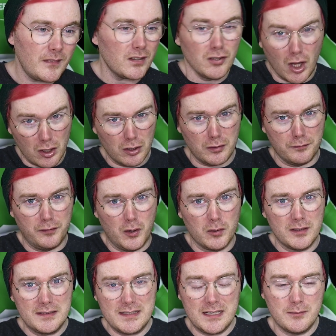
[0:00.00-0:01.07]
Not looking forward
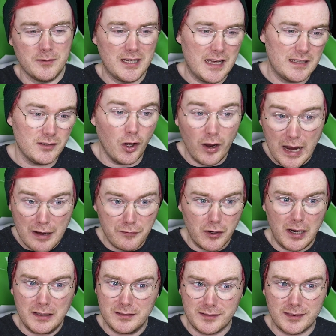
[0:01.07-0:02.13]
to dealing with that. However,
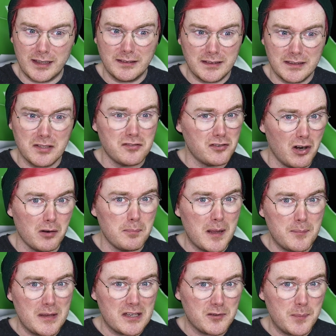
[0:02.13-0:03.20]
I think that this card
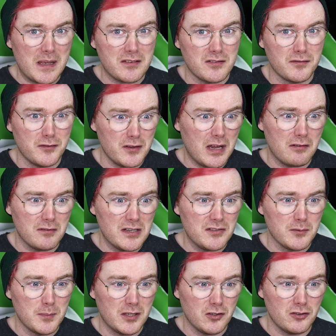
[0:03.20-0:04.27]
might be expensive for that
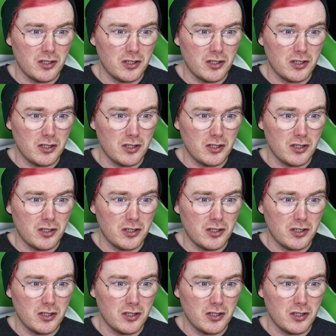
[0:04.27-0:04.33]
reason, because it